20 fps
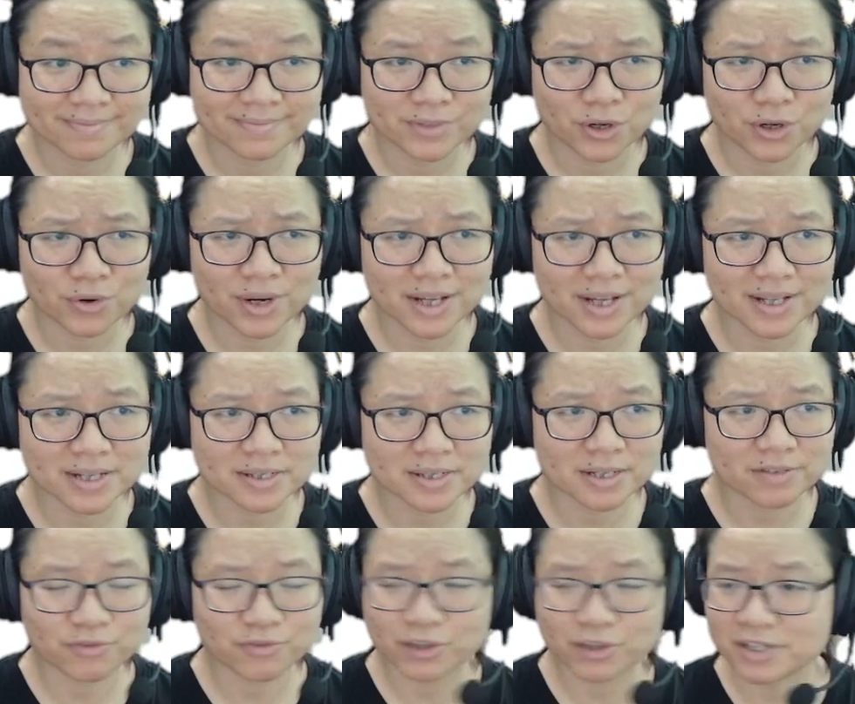All right, that's
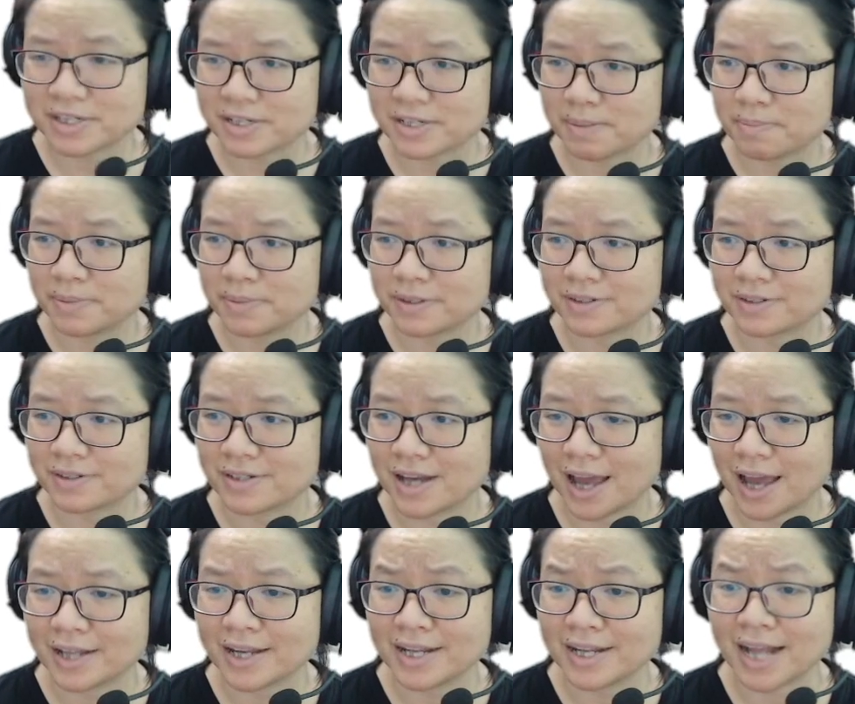it for this example.
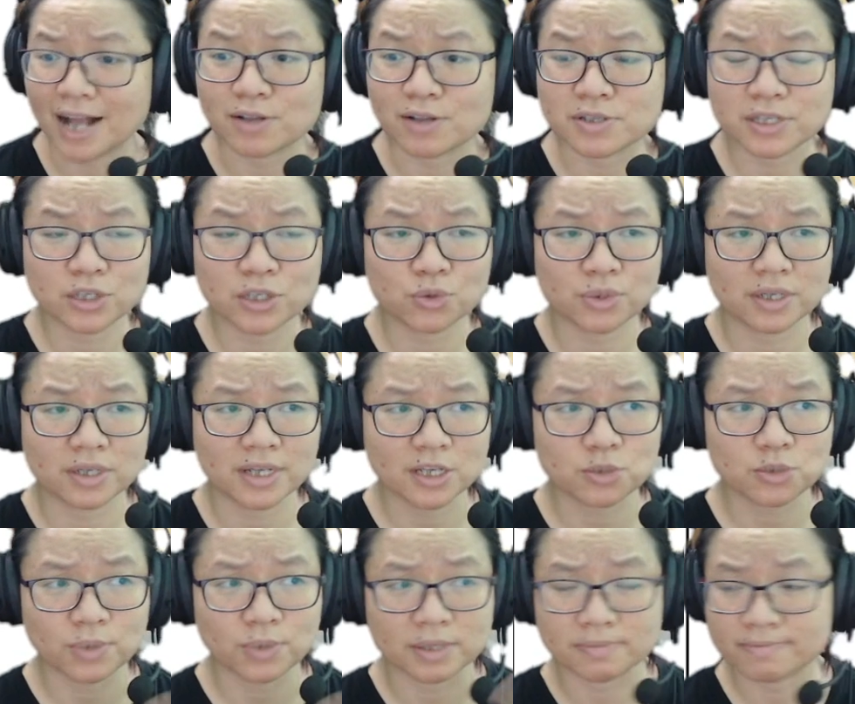And then I'll see you in the
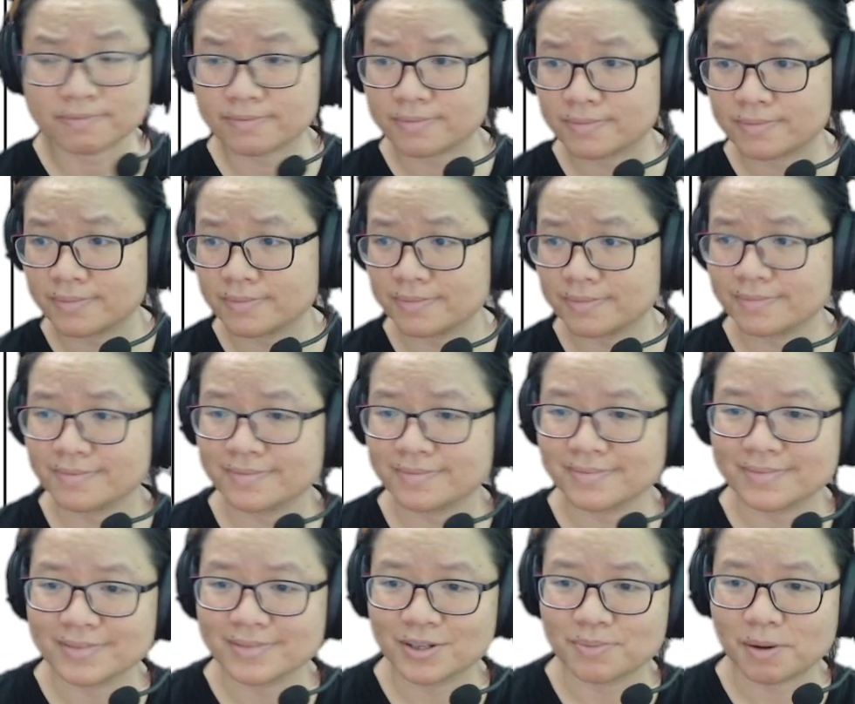next one.
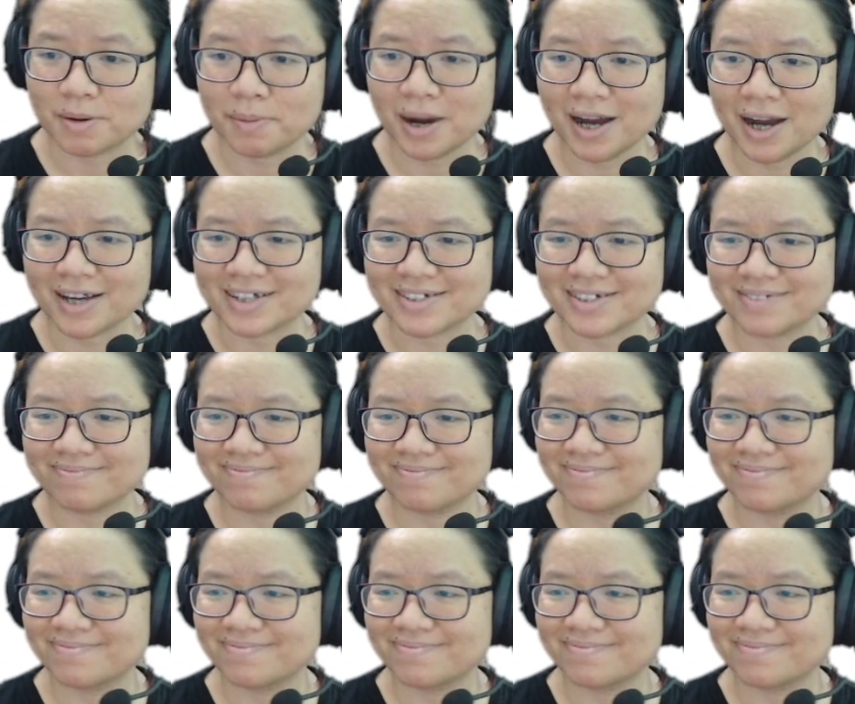Bye-bye.